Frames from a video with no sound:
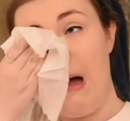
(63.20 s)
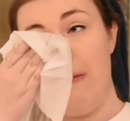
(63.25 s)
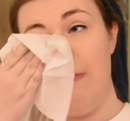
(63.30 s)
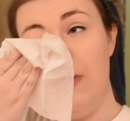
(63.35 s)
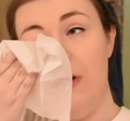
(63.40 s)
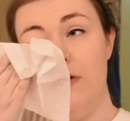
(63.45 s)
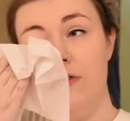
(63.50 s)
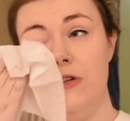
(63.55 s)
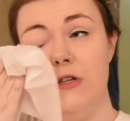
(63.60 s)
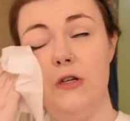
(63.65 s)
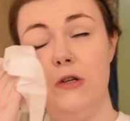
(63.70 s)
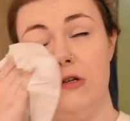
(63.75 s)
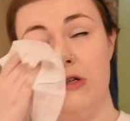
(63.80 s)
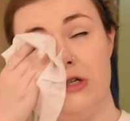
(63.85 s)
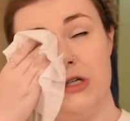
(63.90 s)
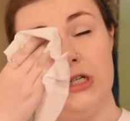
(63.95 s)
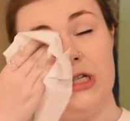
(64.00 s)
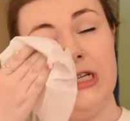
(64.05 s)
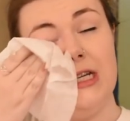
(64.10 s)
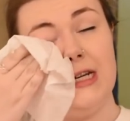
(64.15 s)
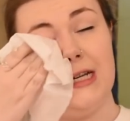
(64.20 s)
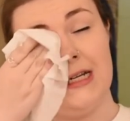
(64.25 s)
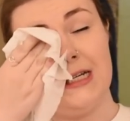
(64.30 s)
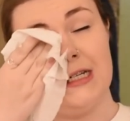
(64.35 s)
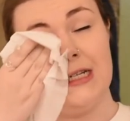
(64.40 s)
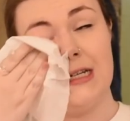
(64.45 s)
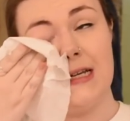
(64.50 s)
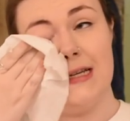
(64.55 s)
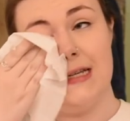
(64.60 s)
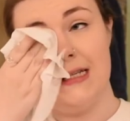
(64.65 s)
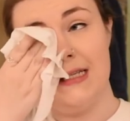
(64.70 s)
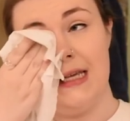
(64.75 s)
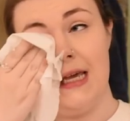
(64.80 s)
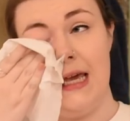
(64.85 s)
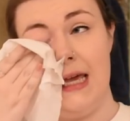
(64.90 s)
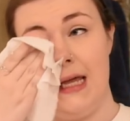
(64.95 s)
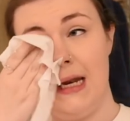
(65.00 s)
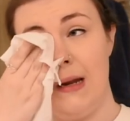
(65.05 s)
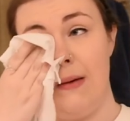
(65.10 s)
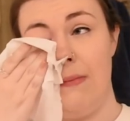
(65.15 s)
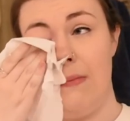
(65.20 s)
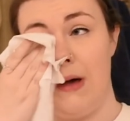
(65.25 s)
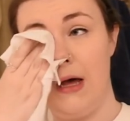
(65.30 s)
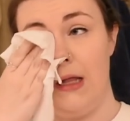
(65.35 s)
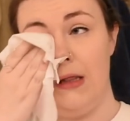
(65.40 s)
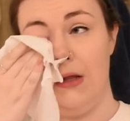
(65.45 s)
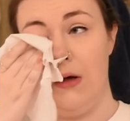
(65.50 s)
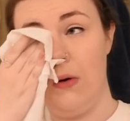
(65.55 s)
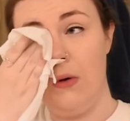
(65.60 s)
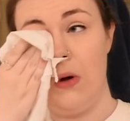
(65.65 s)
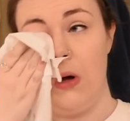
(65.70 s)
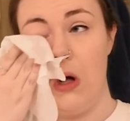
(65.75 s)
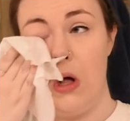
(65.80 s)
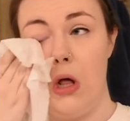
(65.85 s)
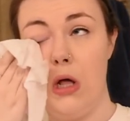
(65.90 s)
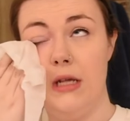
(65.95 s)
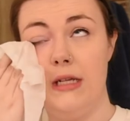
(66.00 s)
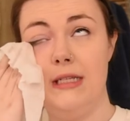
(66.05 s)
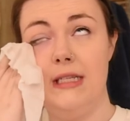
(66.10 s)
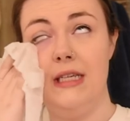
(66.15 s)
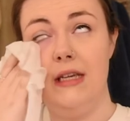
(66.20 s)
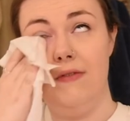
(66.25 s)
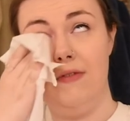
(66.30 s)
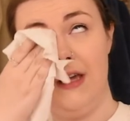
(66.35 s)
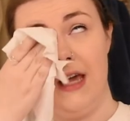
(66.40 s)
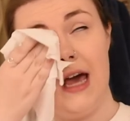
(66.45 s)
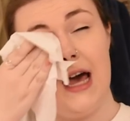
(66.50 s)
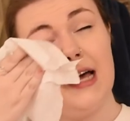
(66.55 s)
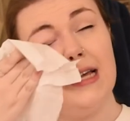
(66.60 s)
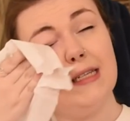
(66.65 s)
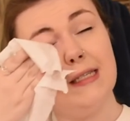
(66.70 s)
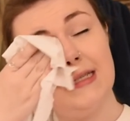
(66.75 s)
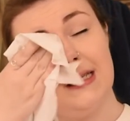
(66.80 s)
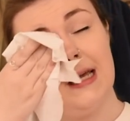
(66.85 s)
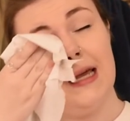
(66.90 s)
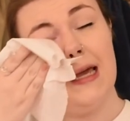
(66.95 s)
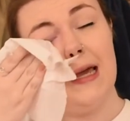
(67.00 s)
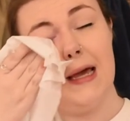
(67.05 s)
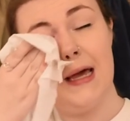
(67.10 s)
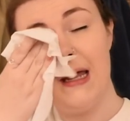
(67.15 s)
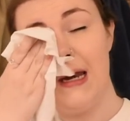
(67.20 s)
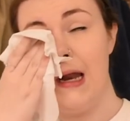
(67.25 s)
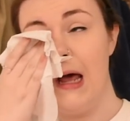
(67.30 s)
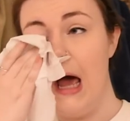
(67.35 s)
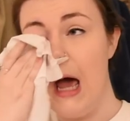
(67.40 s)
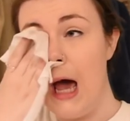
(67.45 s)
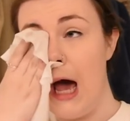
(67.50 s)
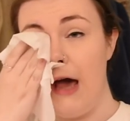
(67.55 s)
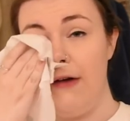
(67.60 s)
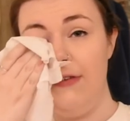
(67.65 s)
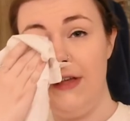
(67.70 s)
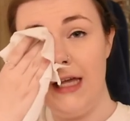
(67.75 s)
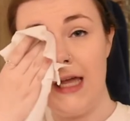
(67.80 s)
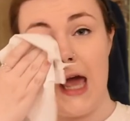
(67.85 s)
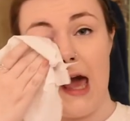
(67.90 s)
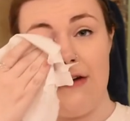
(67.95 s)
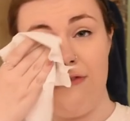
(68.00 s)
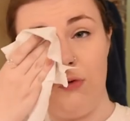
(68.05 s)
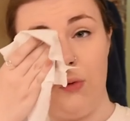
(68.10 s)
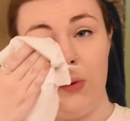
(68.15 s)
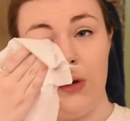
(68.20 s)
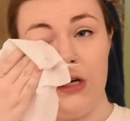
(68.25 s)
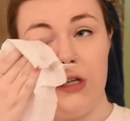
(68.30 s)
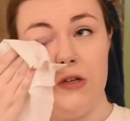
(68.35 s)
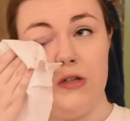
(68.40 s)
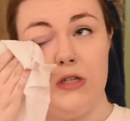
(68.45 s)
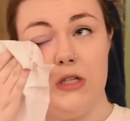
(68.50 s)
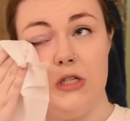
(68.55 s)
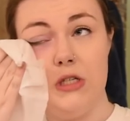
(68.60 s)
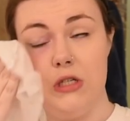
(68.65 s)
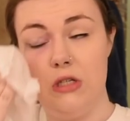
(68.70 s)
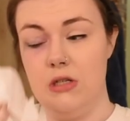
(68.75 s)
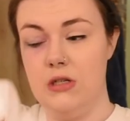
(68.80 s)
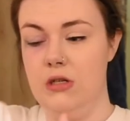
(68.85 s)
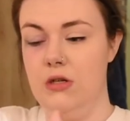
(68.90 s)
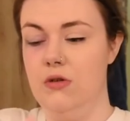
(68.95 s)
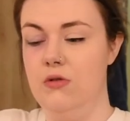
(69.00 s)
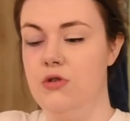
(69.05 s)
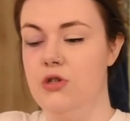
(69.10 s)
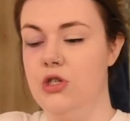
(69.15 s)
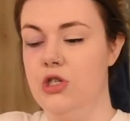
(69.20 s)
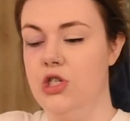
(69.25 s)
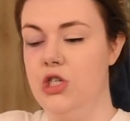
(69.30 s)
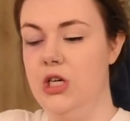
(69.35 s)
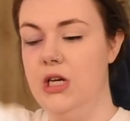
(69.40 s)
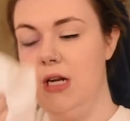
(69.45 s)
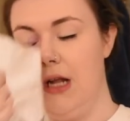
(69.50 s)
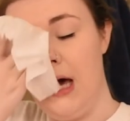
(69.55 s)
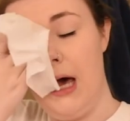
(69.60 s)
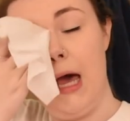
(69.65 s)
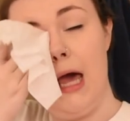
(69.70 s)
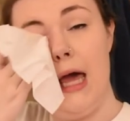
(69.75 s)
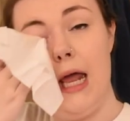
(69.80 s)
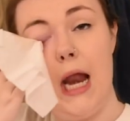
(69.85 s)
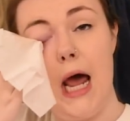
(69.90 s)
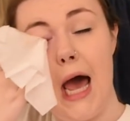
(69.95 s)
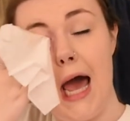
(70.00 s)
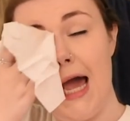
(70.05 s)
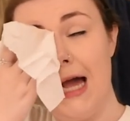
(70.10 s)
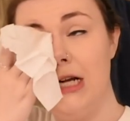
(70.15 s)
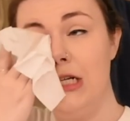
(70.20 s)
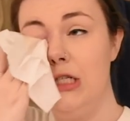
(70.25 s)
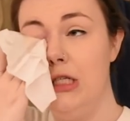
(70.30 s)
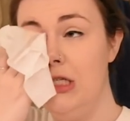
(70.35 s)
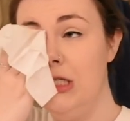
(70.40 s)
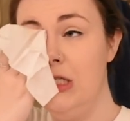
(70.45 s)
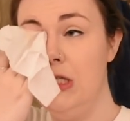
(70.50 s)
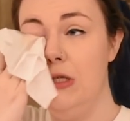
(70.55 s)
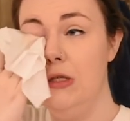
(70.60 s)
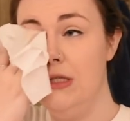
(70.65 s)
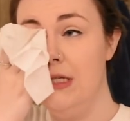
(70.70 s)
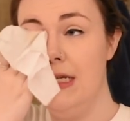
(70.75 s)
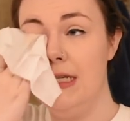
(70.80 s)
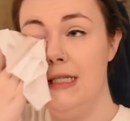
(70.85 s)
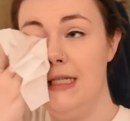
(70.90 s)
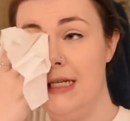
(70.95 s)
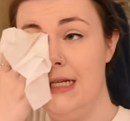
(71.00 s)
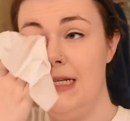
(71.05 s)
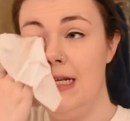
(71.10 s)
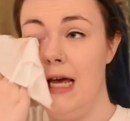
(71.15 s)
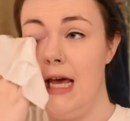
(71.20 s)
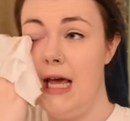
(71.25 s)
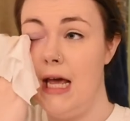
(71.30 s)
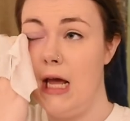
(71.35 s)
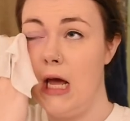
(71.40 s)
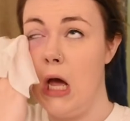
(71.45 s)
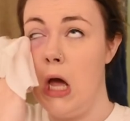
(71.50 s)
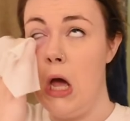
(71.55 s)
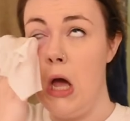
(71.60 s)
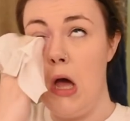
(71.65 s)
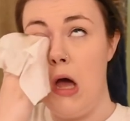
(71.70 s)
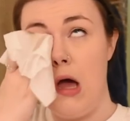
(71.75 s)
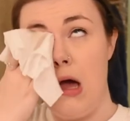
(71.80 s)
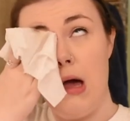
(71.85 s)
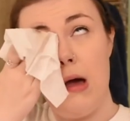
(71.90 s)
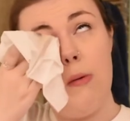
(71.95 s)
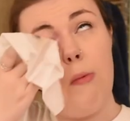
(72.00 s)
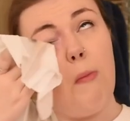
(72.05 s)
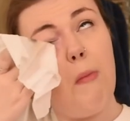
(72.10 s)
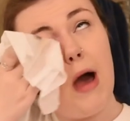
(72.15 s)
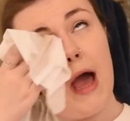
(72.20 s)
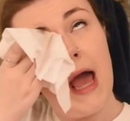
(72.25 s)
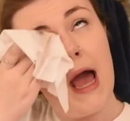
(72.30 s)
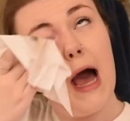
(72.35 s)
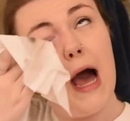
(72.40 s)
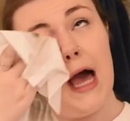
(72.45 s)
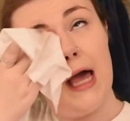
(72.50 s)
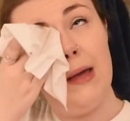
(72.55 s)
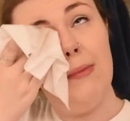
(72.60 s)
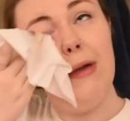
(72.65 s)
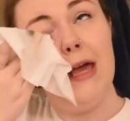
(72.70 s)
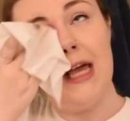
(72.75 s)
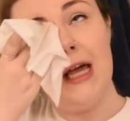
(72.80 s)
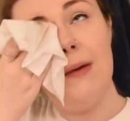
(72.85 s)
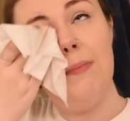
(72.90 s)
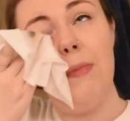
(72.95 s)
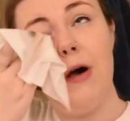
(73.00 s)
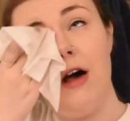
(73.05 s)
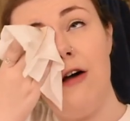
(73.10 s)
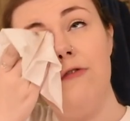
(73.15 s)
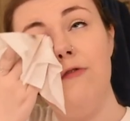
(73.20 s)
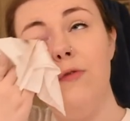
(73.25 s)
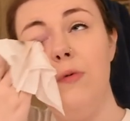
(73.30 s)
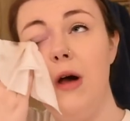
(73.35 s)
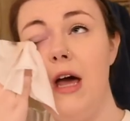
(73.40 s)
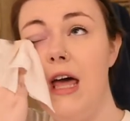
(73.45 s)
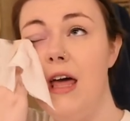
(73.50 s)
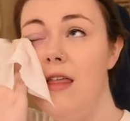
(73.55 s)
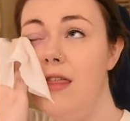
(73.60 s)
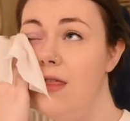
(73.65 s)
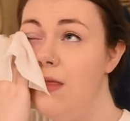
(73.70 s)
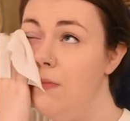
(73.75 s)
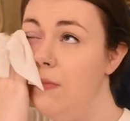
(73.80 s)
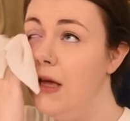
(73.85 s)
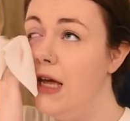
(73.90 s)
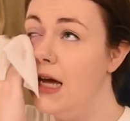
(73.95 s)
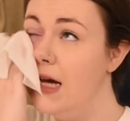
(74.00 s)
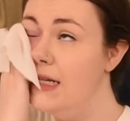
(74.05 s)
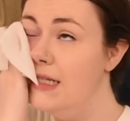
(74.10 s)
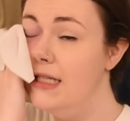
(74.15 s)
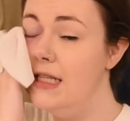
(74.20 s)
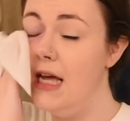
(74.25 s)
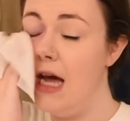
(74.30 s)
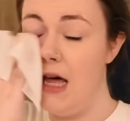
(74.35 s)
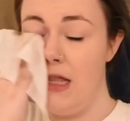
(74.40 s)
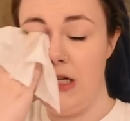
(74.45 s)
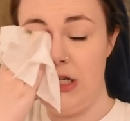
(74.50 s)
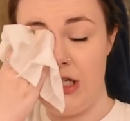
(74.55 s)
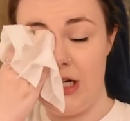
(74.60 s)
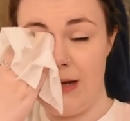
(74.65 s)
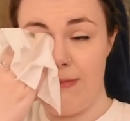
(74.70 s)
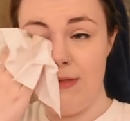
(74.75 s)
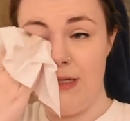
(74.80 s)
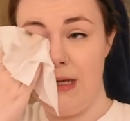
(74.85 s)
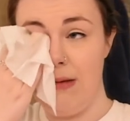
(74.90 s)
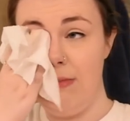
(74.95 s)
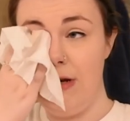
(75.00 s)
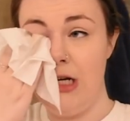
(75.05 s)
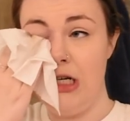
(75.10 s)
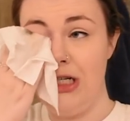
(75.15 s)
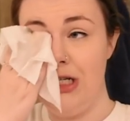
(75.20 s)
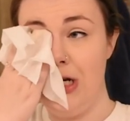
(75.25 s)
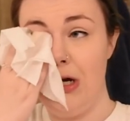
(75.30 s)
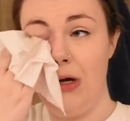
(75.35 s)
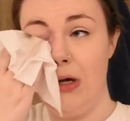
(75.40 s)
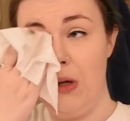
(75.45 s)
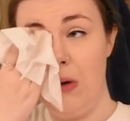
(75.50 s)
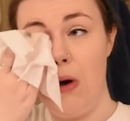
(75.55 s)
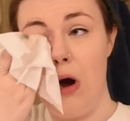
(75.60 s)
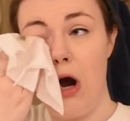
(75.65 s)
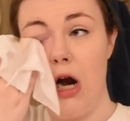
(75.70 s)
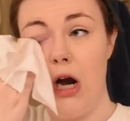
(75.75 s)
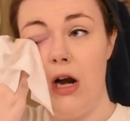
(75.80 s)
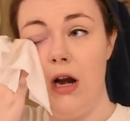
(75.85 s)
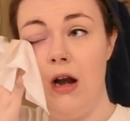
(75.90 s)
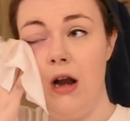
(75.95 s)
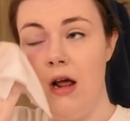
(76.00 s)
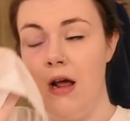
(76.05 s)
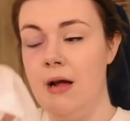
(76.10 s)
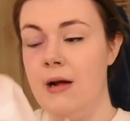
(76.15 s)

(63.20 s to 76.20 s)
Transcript: moved to Neutrogena just because in my local CVS and I feel like everyone uses Neutrogena and I actually use this to take my eye makeup off with because the other steps that I'm going to show you aren't